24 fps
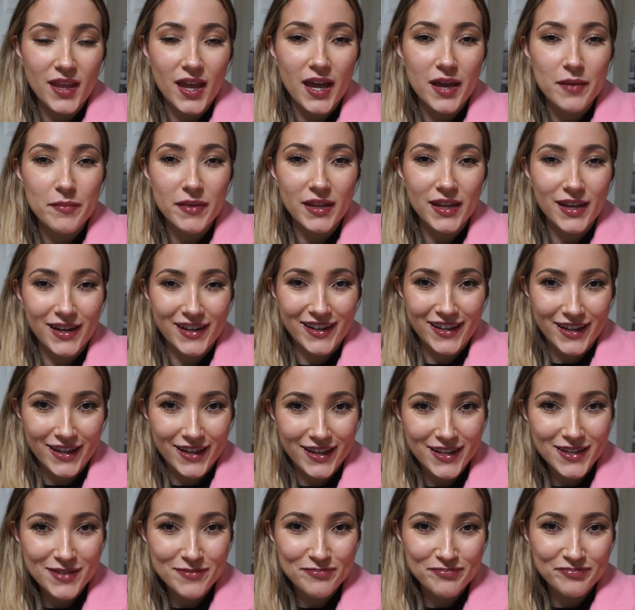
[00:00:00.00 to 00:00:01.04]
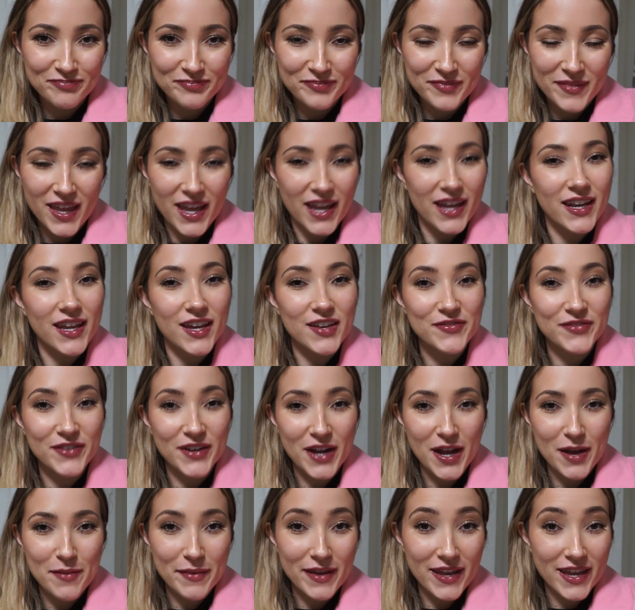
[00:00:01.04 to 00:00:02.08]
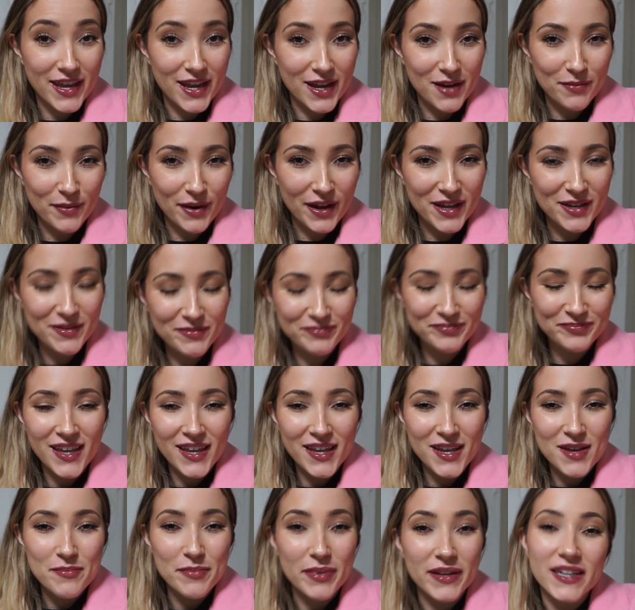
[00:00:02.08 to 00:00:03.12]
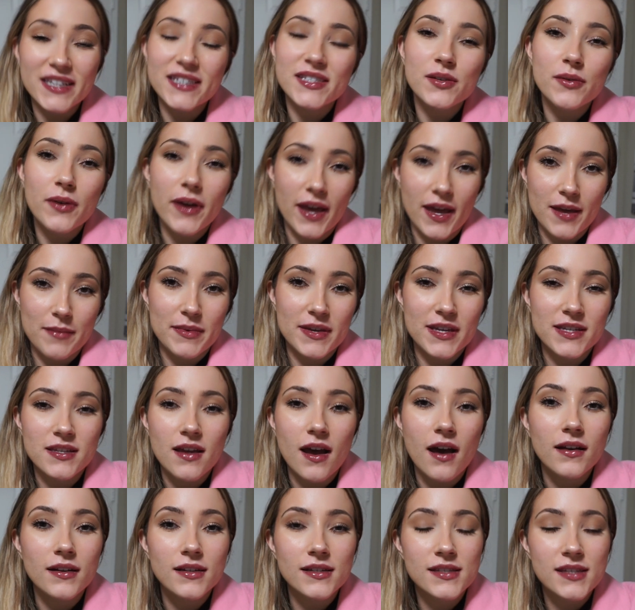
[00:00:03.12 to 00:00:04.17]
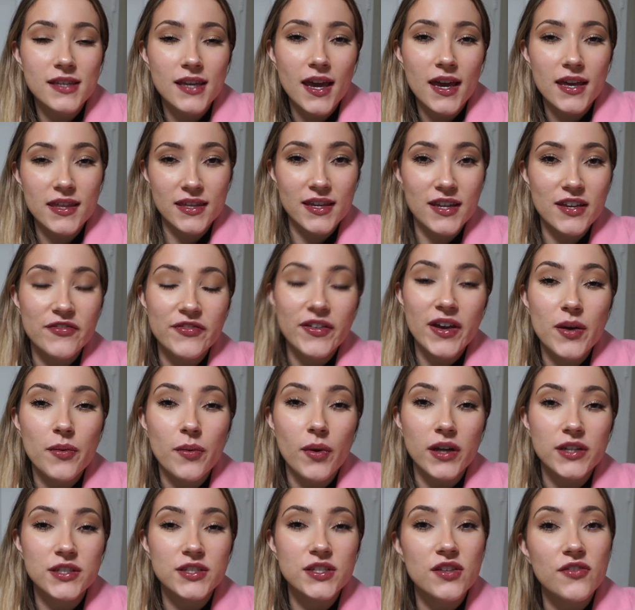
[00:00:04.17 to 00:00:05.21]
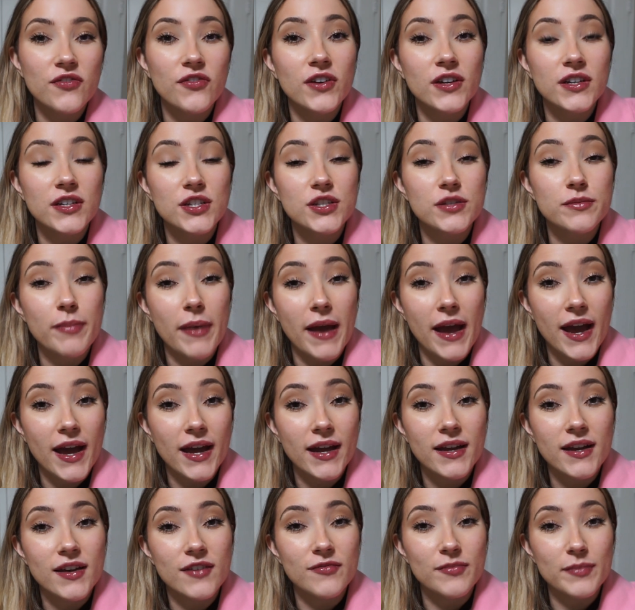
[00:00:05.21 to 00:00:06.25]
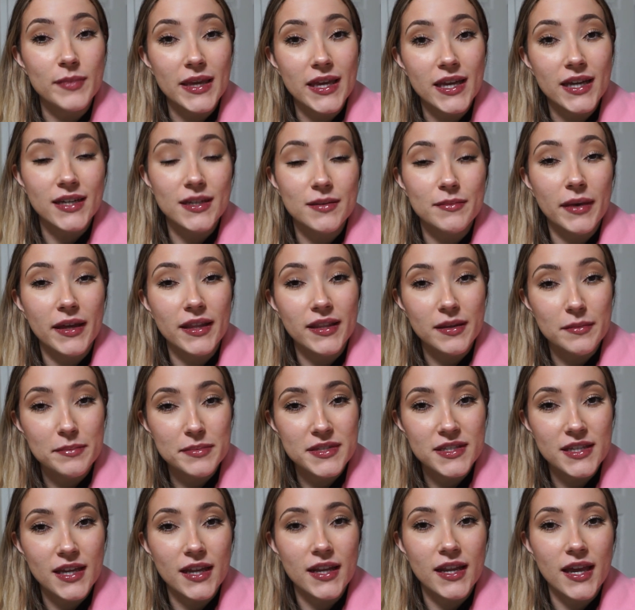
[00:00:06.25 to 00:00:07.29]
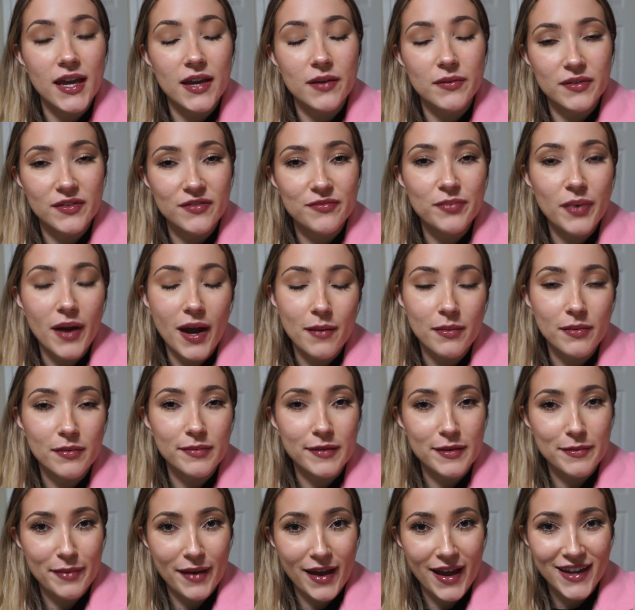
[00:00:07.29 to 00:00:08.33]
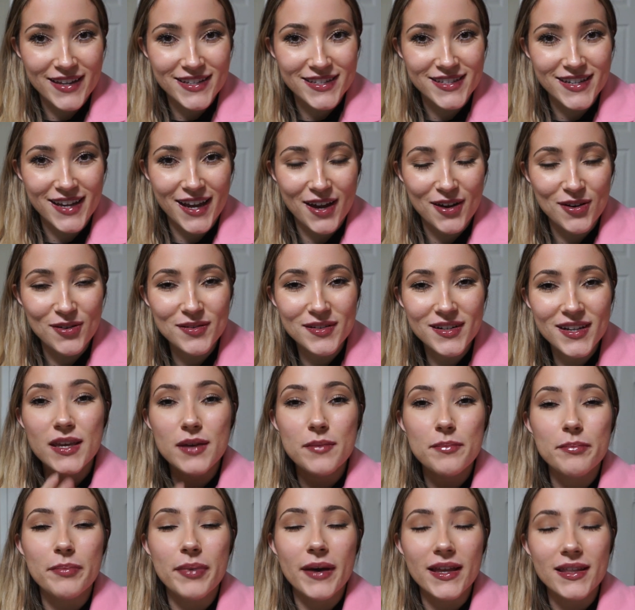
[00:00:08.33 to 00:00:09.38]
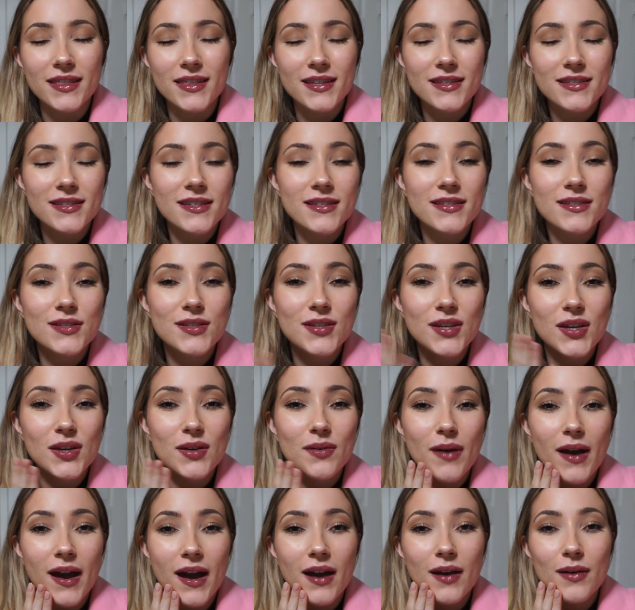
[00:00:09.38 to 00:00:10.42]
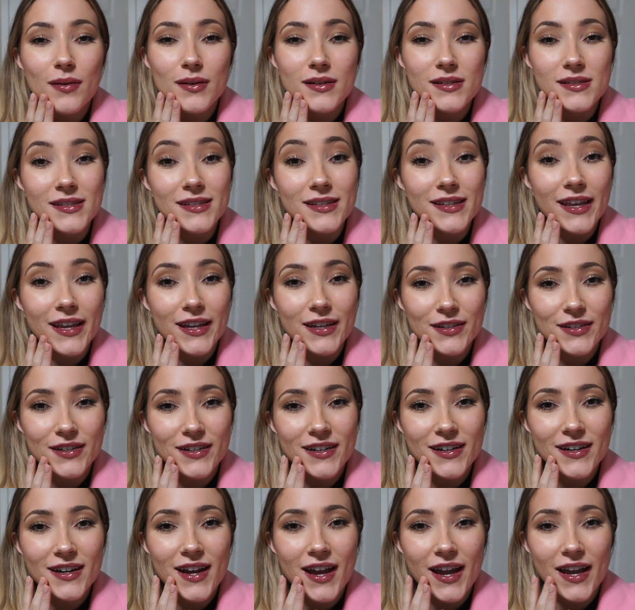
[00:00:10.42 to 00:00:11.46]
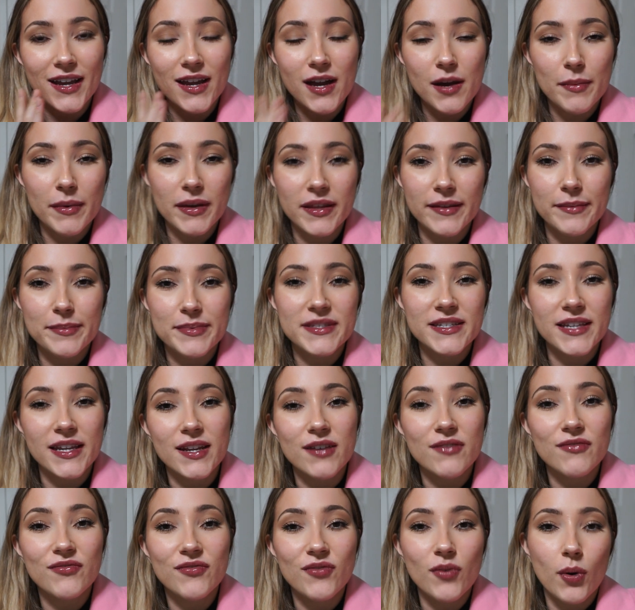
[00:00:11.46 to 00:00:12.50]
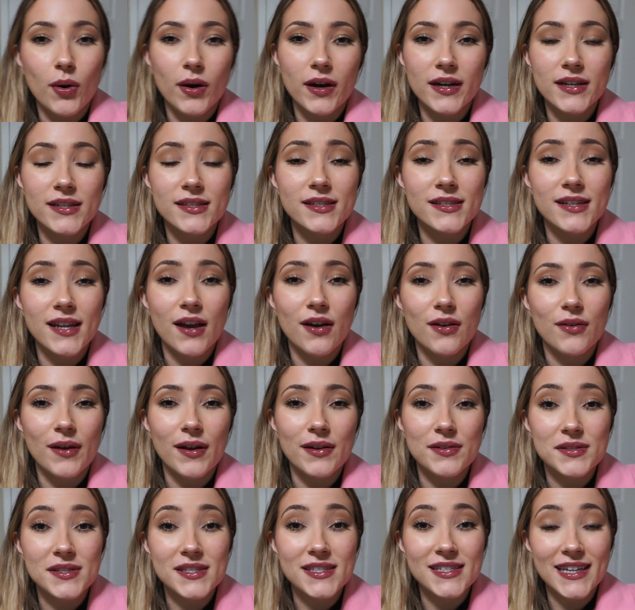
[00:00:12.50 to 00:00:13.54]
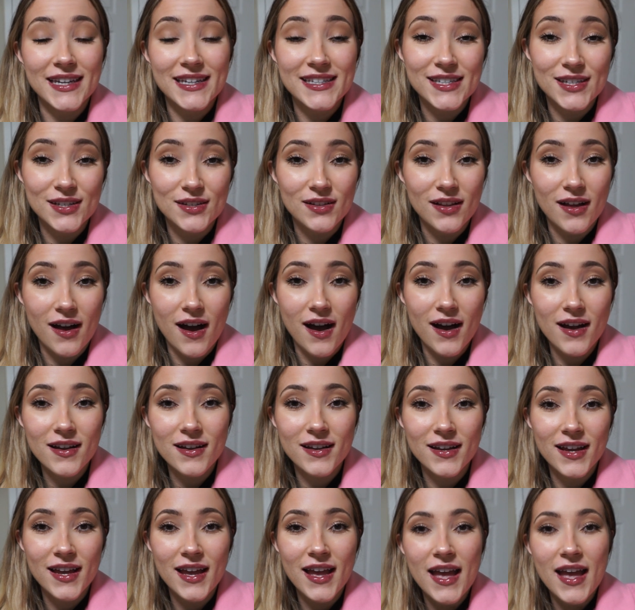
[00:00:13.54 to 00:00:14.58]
I'm an idiot, and I forgot my camera, but it's okay because honestly, I think if I watched the footage back of me getting my lips done, I would have probably passed out. But this is 2 hours later. I got my lips done at 4. It's now around 6 o'clock.